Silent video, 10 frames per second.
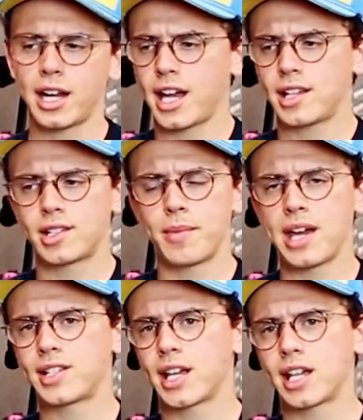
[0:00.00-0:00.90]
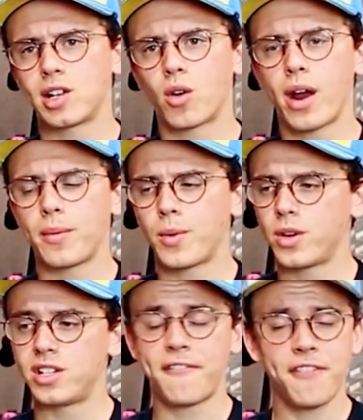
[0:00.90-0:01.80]
Kanye is amazing, he's
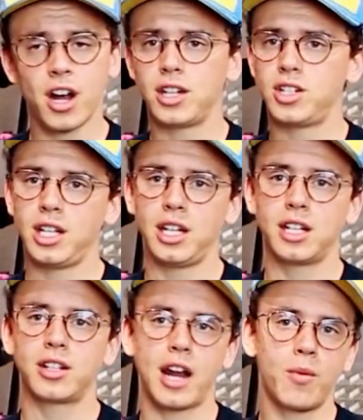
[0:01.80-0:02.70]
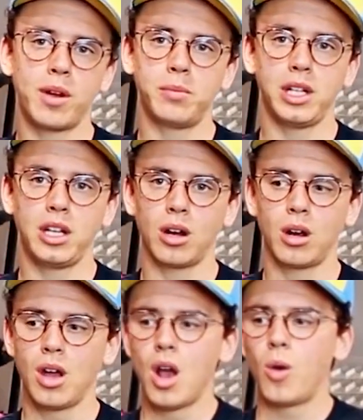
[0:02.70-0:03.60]
incredible, he's a fucking genius, and I wouldn't be
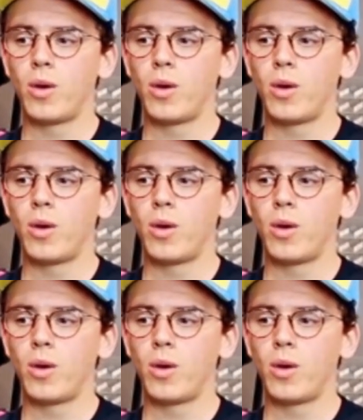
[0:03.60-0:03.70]
here